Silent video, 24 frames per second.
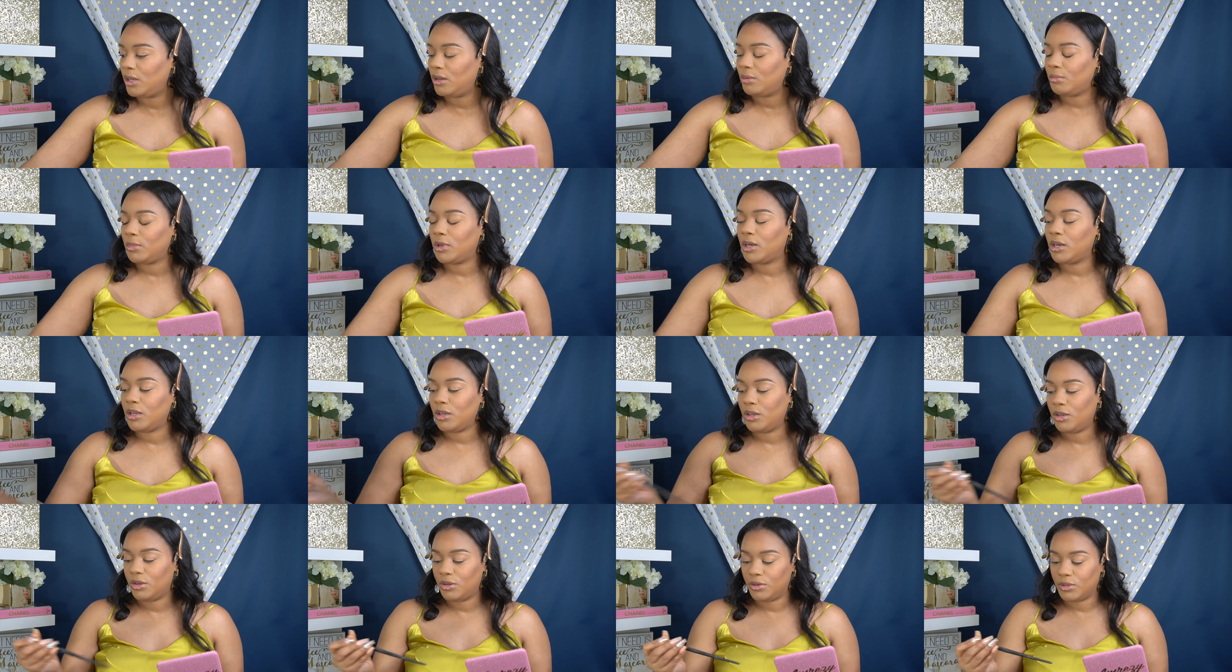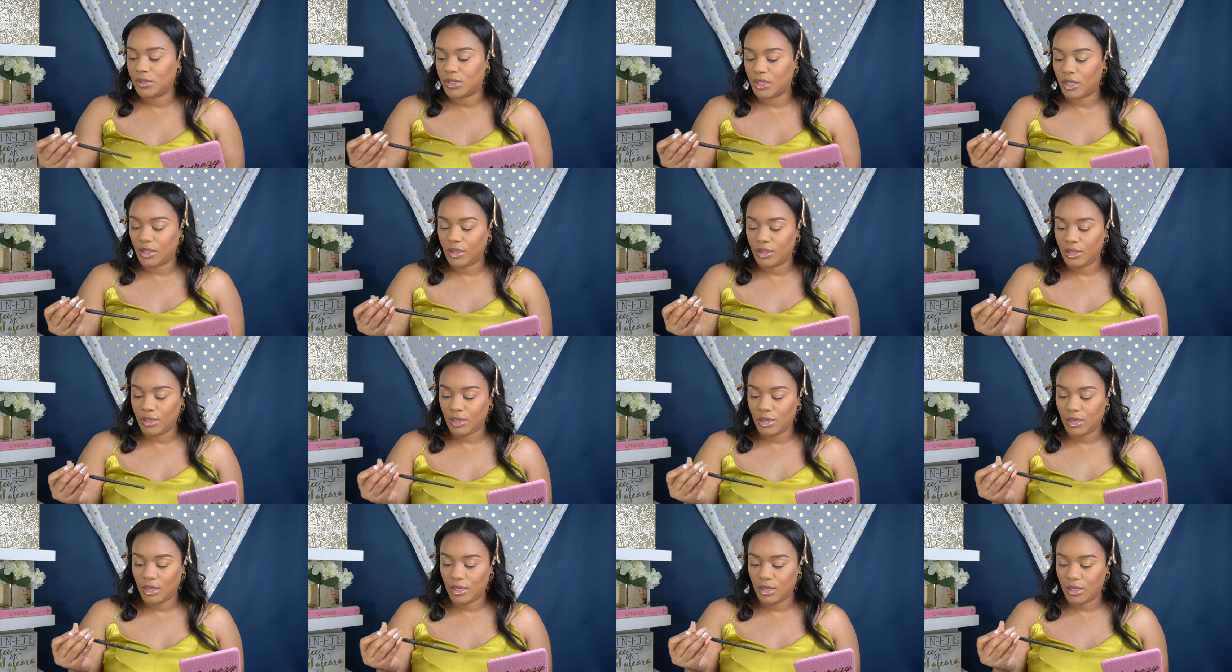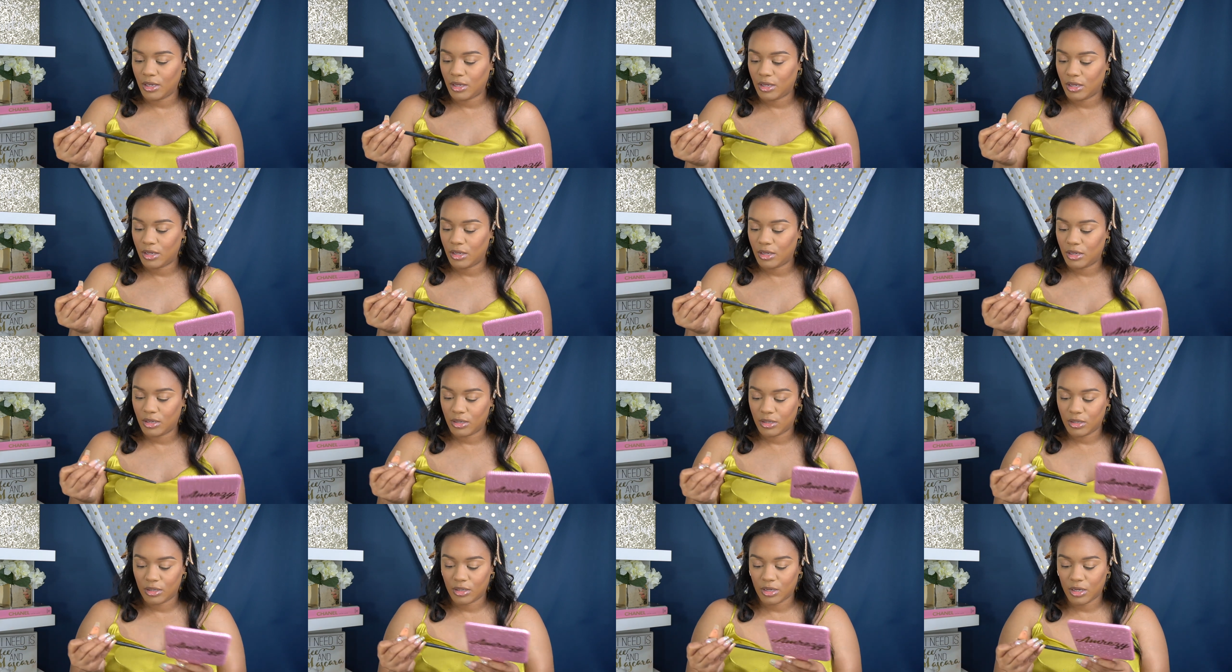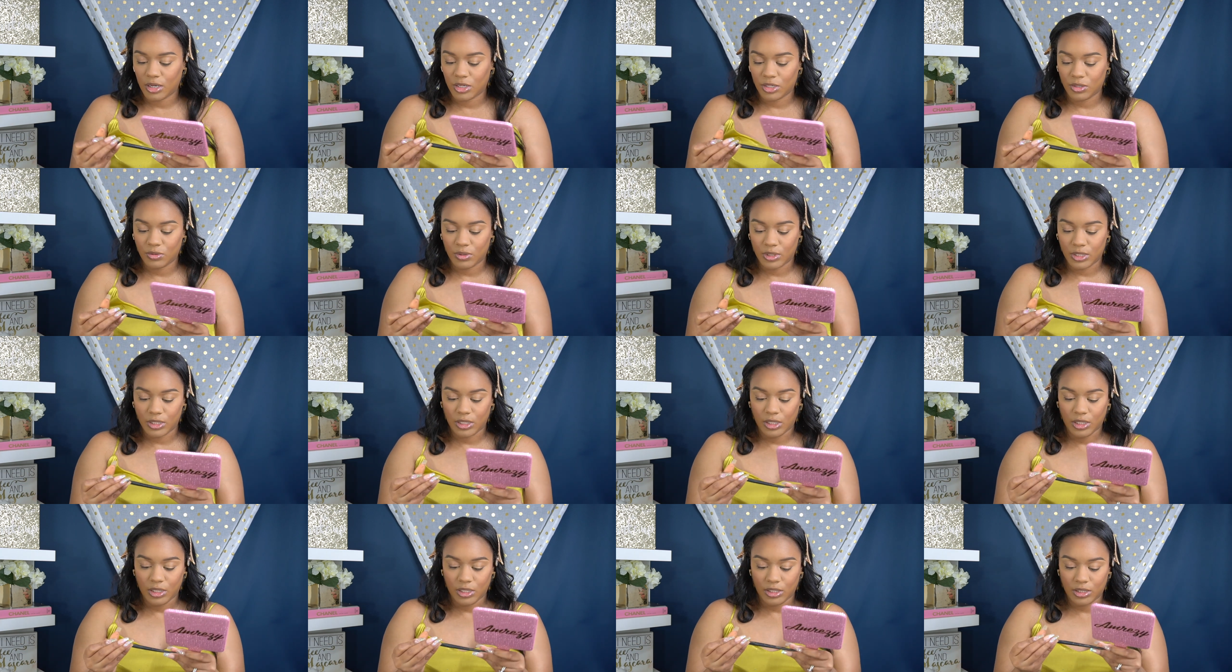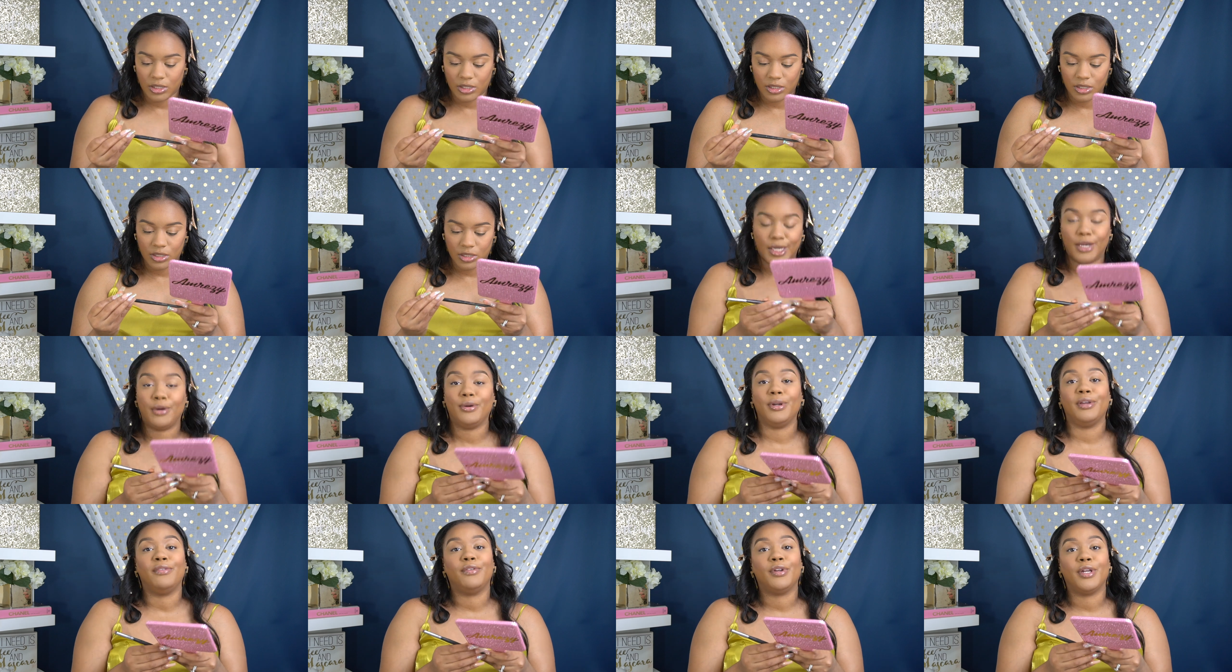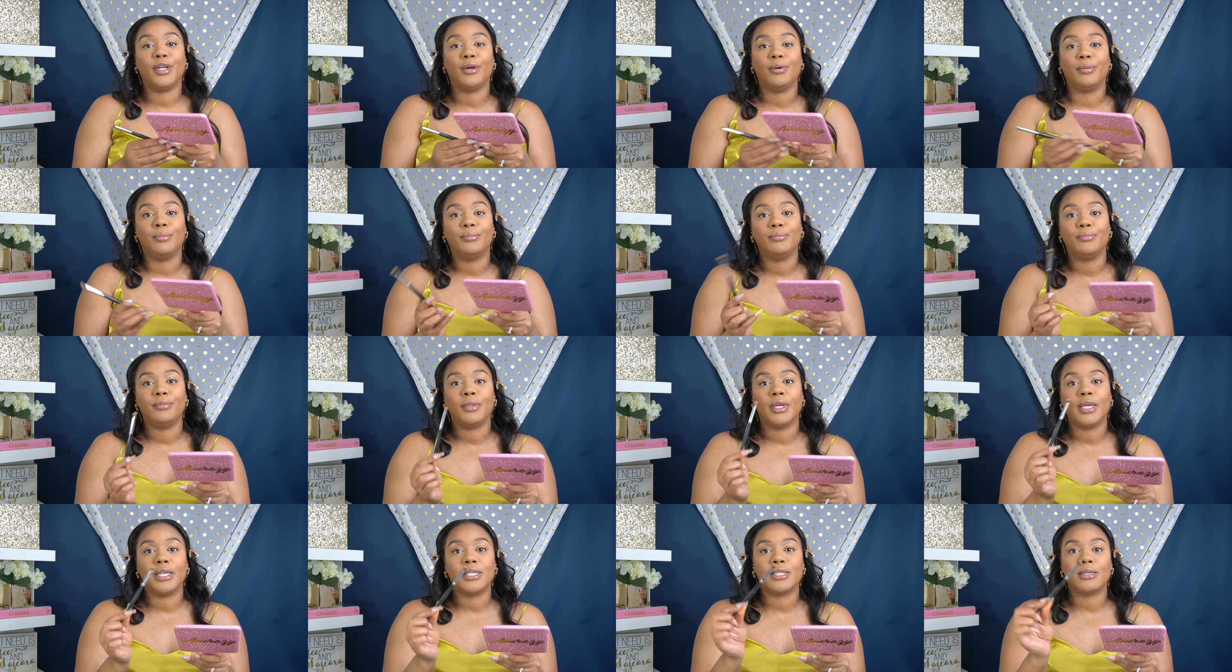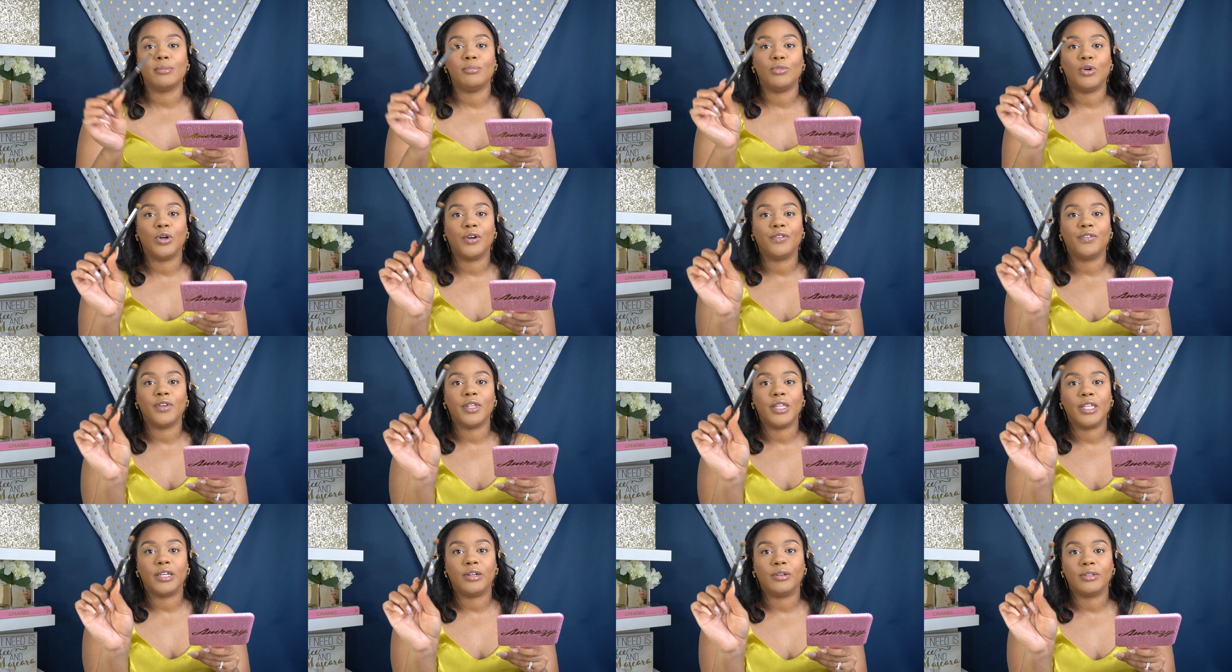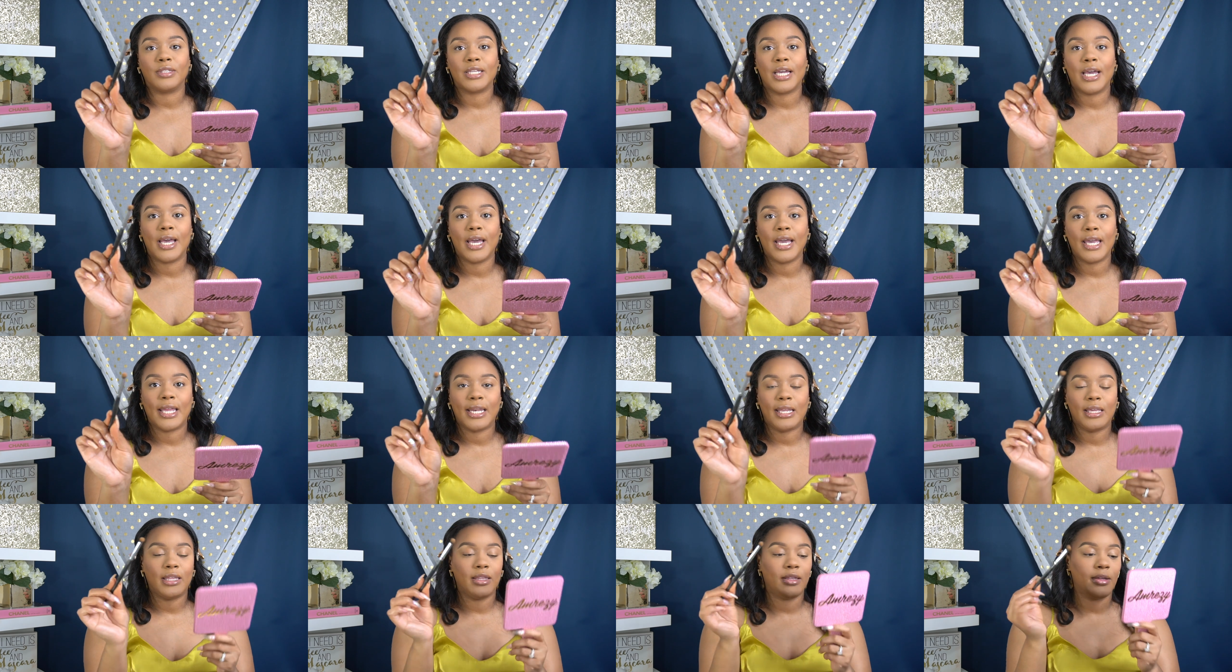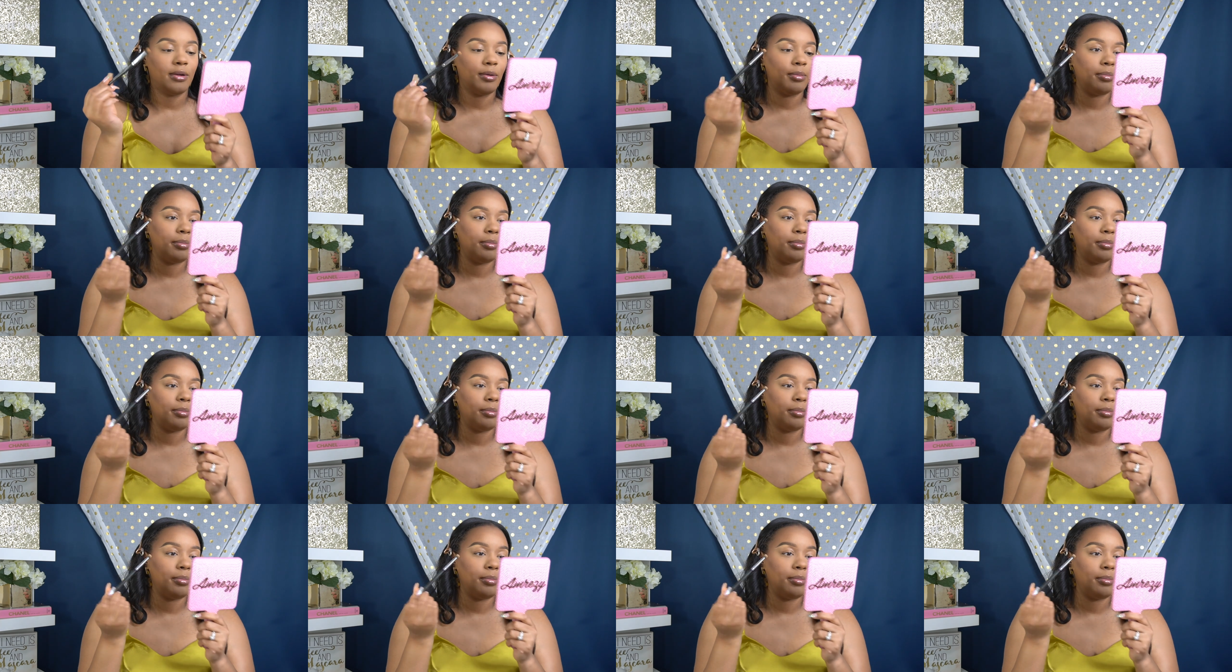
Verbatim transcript: I'm gonna use the, gosh, what is this? I don't even know. It's a Morphe little tiny little